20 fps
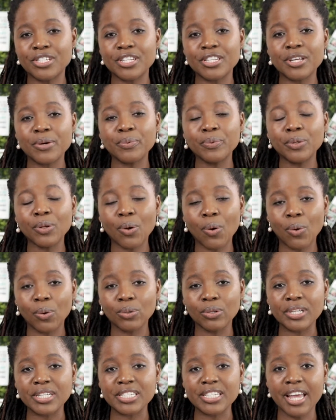they will
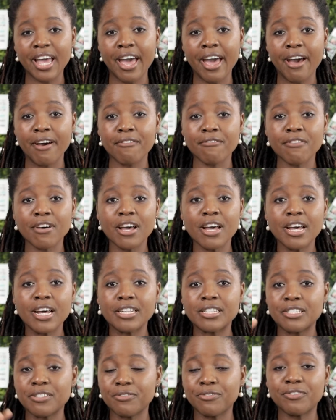always have
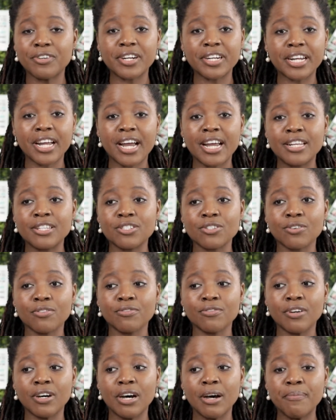different kinds of